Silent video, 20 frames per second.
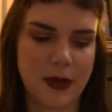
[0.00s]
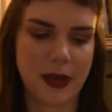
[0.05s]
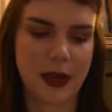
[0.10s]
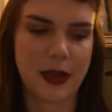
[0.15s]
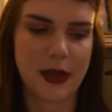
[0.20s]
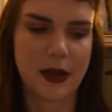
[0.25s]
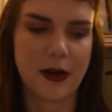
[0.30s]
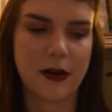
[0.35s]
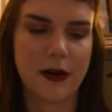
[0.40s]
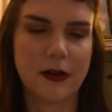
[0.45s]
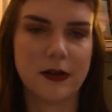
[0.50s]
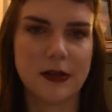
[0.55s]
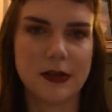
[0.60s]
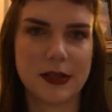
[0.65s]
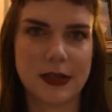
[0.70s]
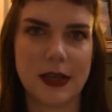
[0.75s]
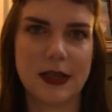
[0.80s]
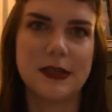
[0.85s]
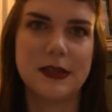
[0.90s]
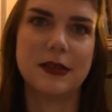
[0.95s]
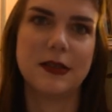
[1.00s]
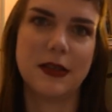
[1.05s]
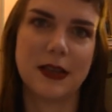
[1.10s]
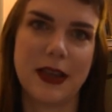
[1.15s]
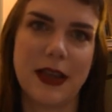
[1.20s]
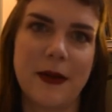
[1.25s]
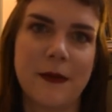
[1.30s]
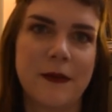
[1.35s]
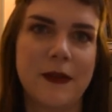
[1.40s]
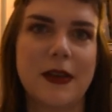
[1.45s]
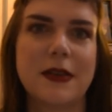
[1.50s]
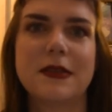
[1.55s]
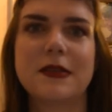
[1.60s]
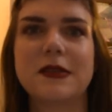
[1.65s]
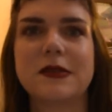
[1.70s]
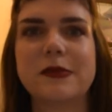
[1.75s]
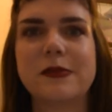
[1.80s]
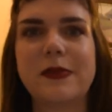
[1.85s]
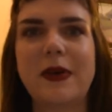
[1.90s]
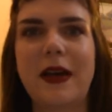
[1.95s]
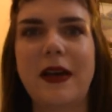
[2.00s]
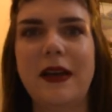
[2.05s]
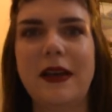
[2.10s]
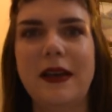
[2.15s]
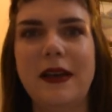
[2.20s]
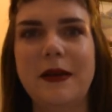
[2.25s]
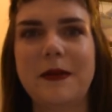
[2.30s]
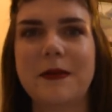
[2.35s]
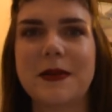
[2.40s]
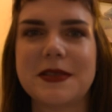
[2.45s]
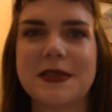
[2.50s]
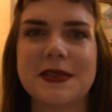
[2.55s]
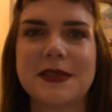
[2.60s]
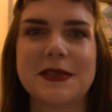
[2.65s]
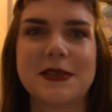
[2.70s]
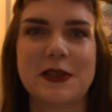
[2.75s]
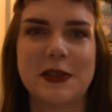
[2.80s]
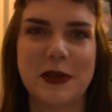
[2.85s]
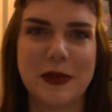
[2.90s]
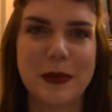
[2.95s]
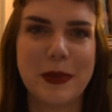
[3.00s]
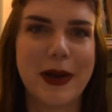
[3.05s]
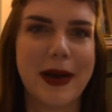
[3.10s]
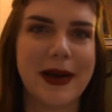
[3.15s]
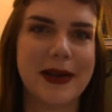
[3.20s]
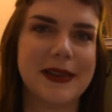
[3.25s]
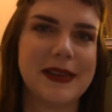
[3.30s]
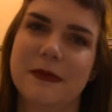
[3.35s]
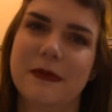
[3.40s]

making it harder to get to the canvas, but it wasn't too bad.